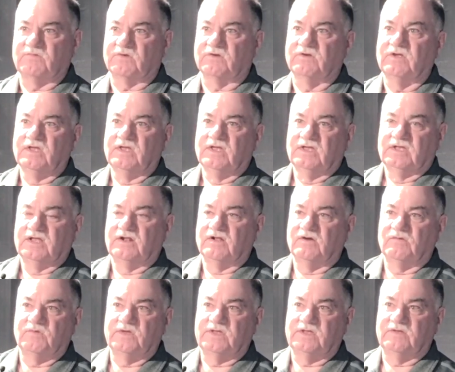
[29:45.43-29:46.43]

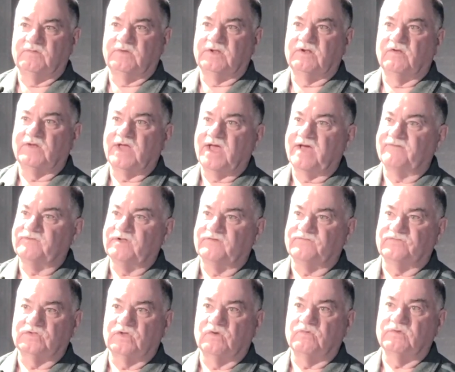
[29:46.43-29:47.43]
we don't have enough
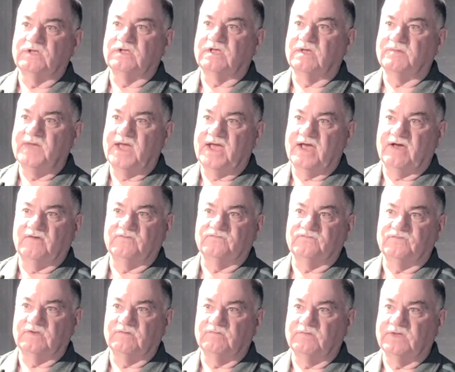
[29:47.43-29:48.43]
low-income housing,